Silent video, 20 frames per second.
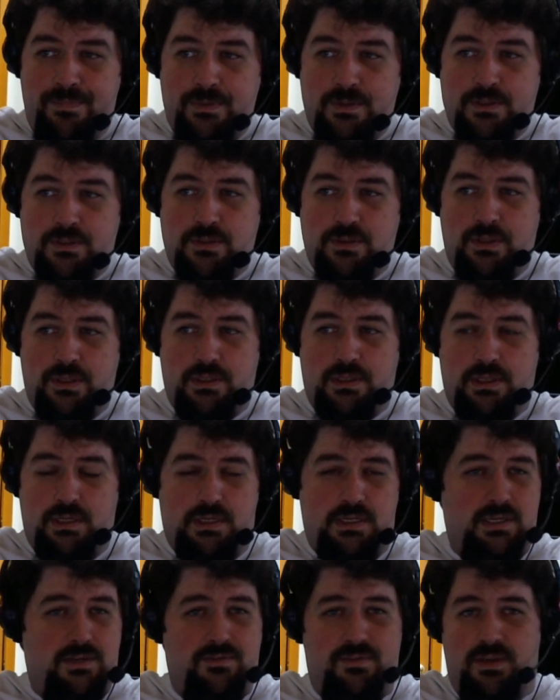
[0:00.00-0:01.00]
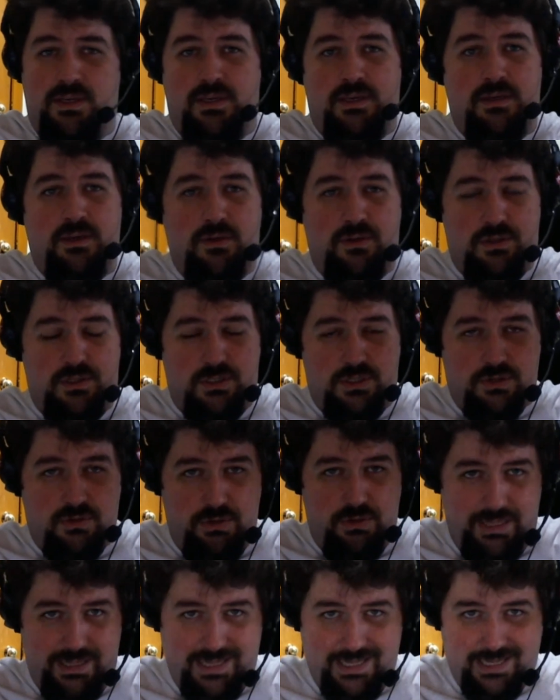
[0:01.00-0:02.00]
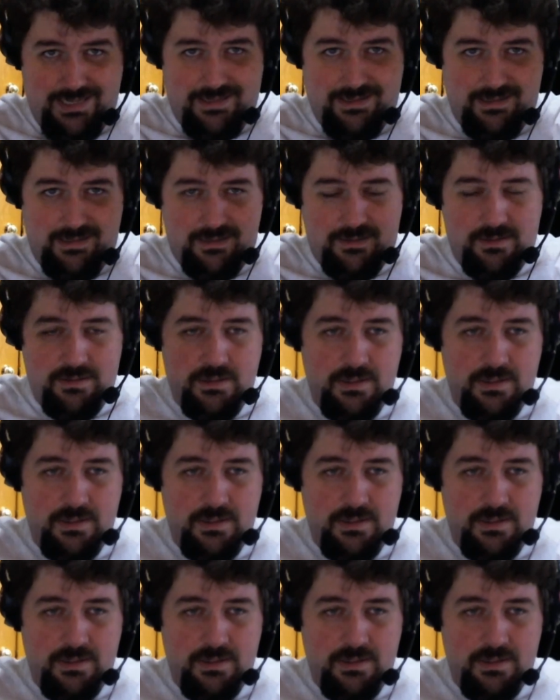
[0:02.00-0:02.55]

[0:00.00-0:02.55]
so that the TV or the screen that the